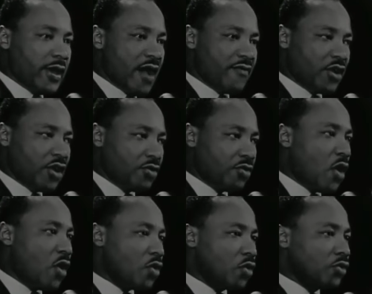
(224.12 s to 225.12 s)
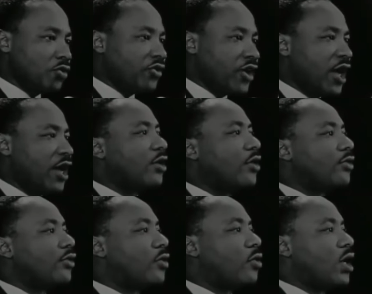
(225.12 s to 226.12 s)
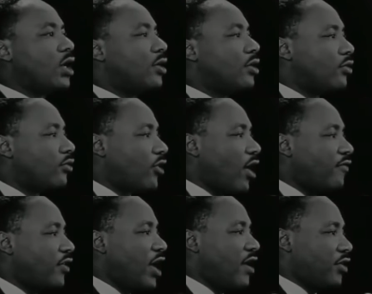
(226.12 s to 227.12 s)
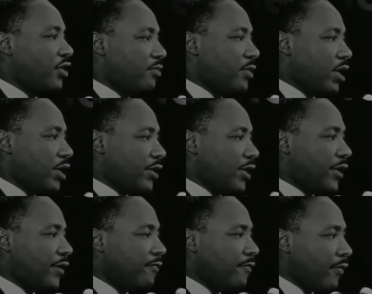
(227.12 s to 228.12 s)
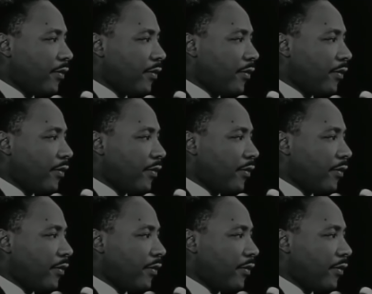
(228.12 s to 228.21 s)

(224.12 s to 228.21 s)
never rolls in on the wheels of inevitability.